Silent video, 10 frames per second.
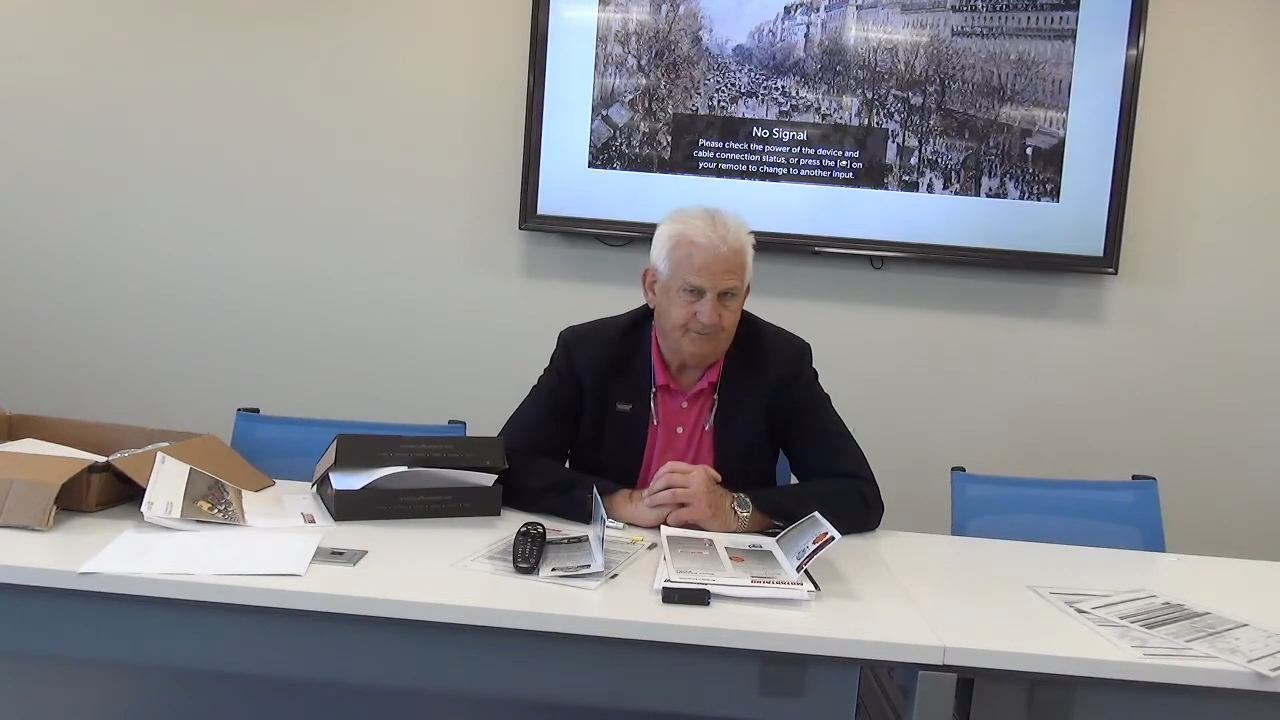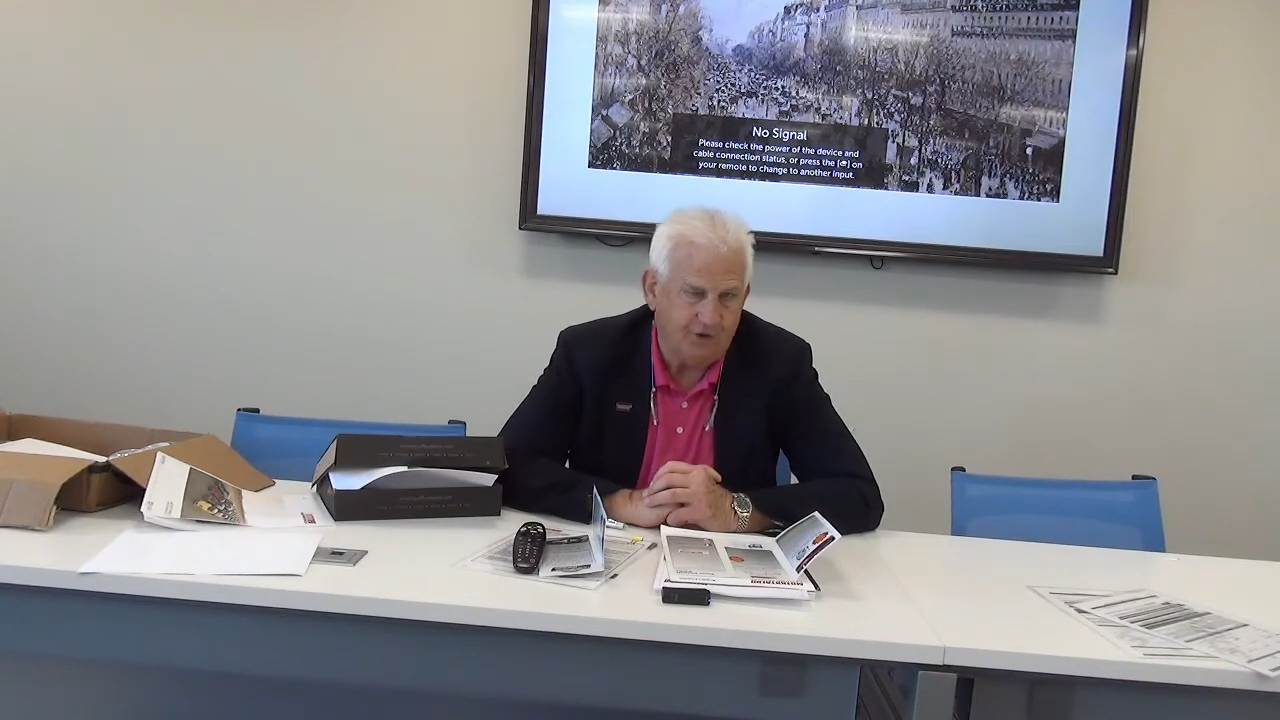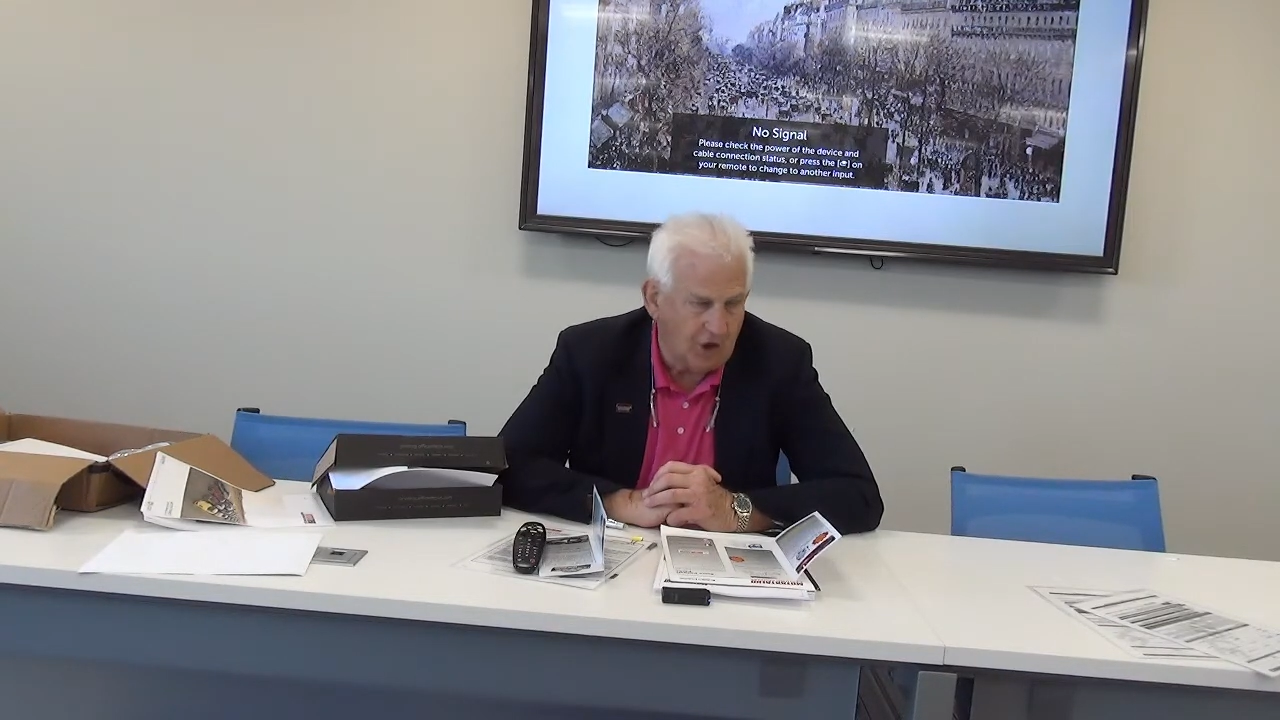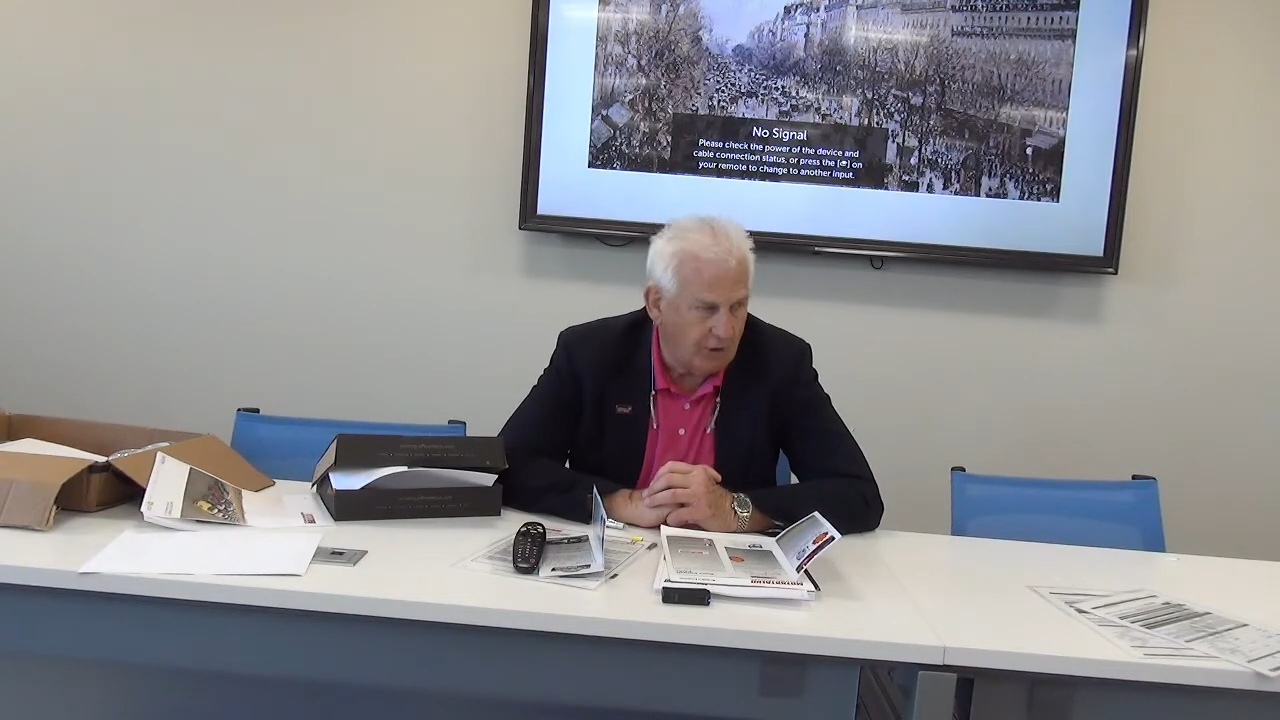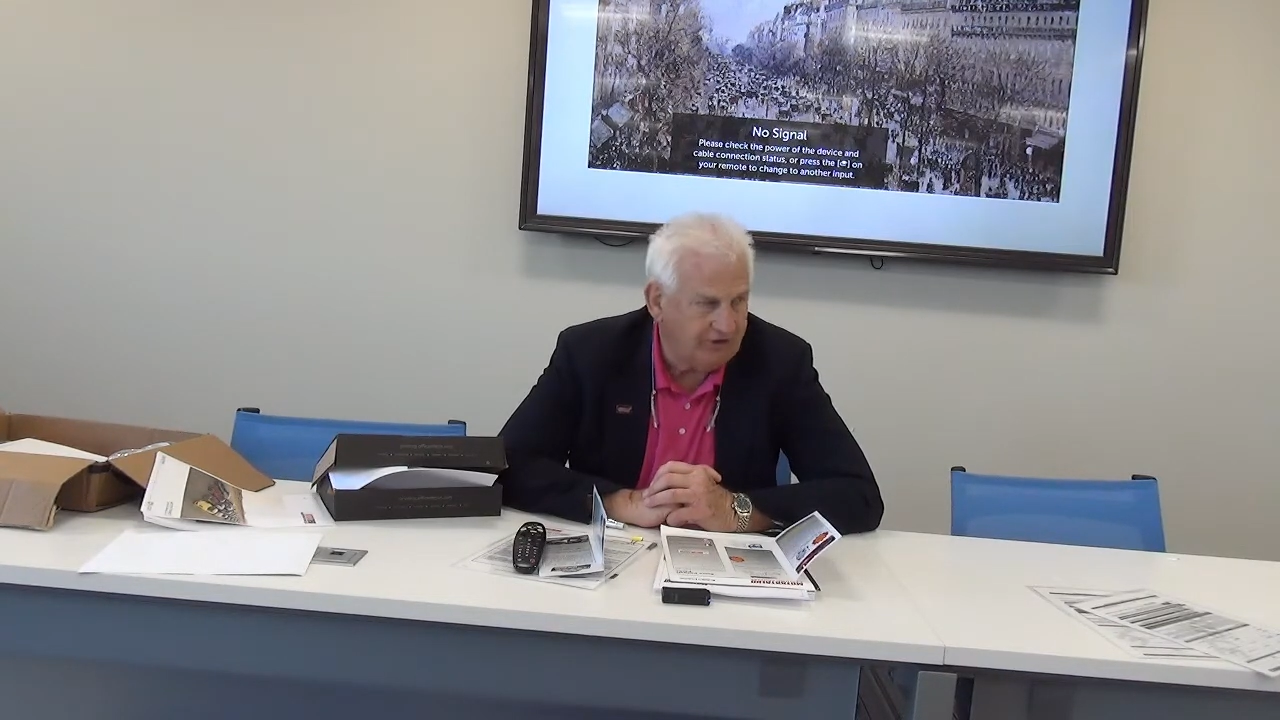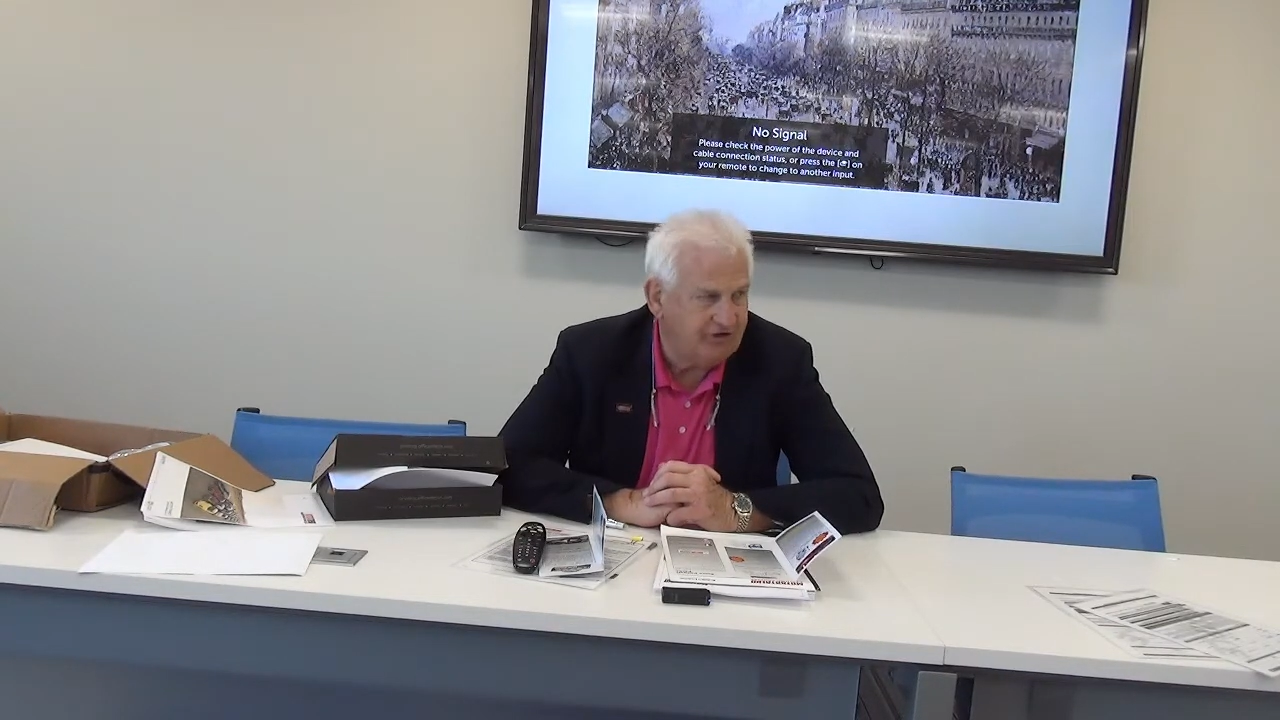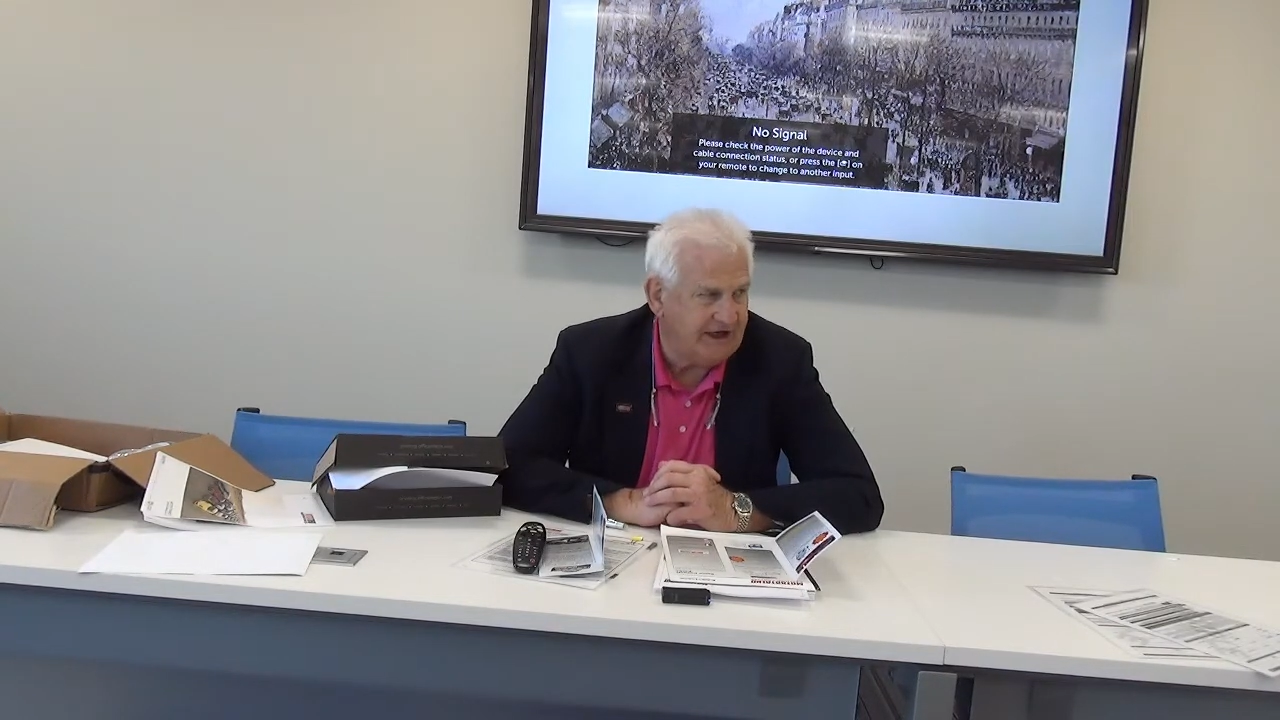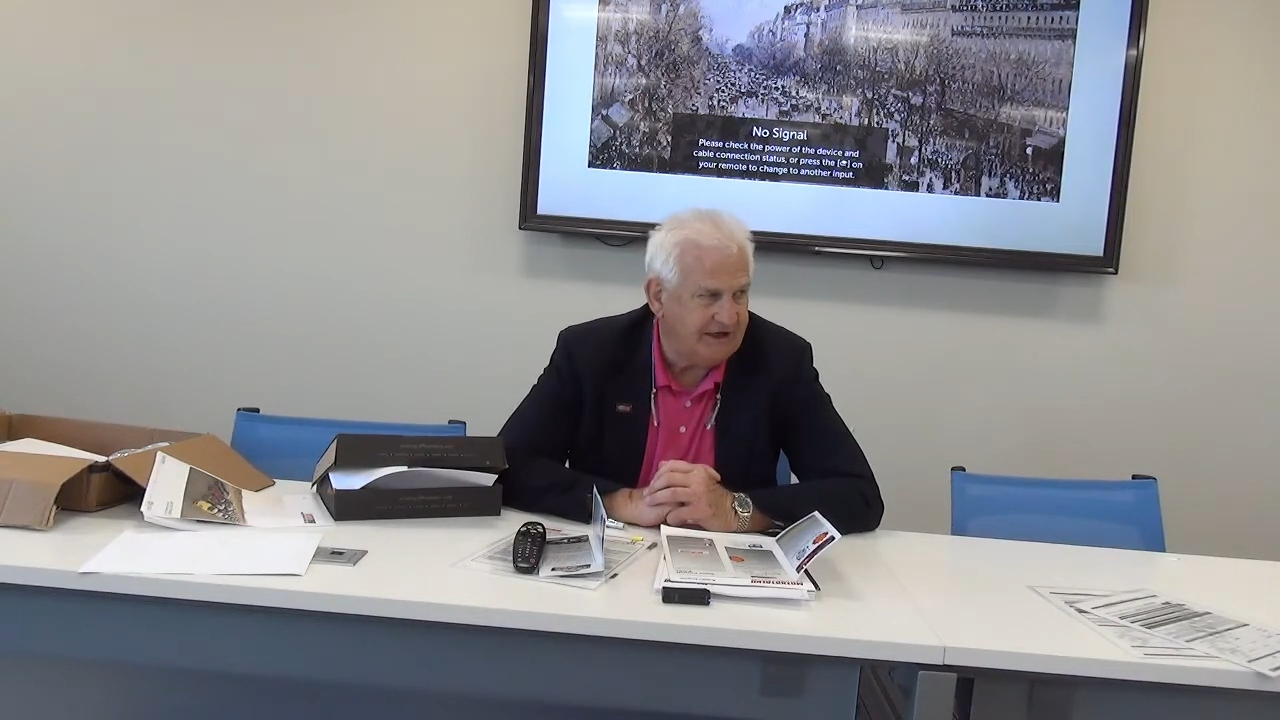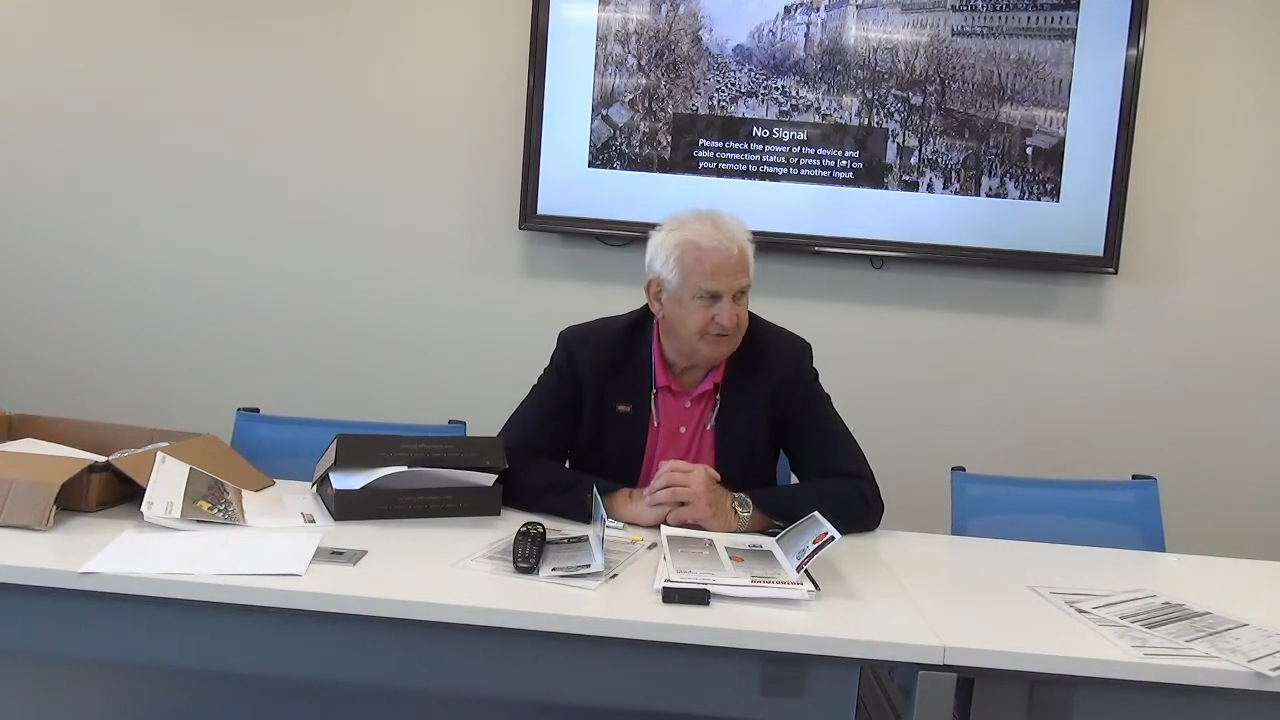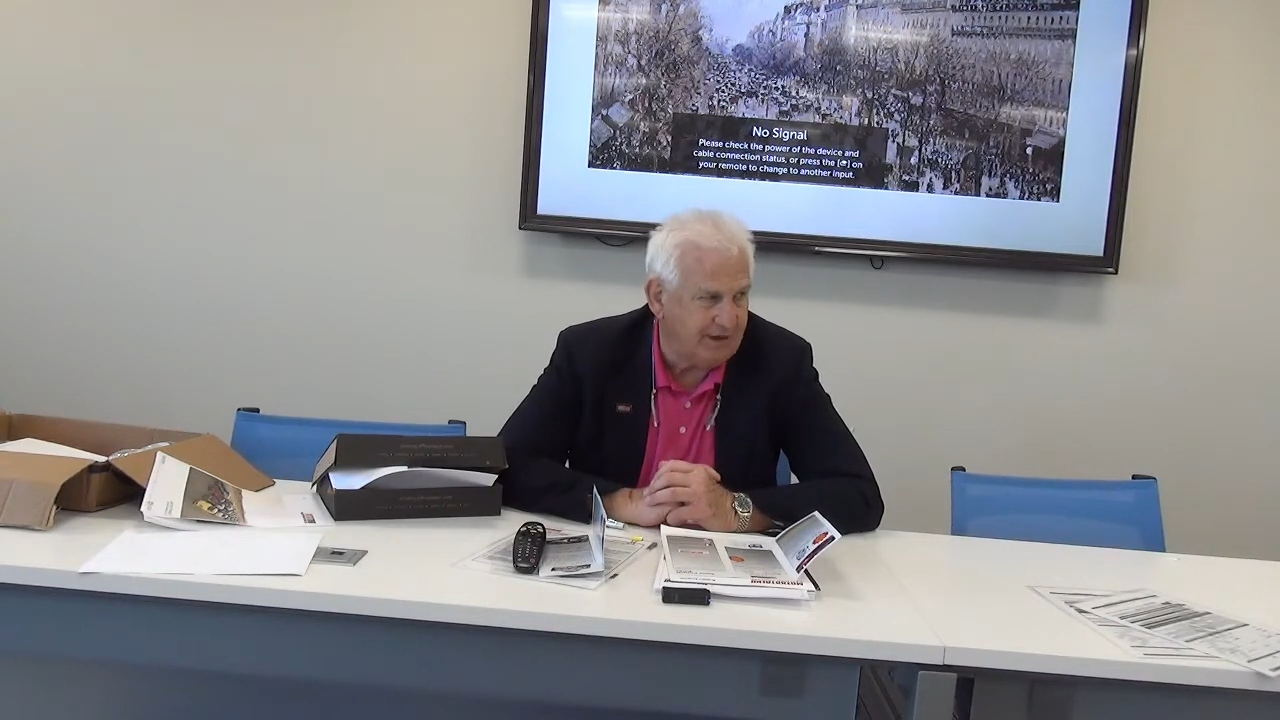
No exchange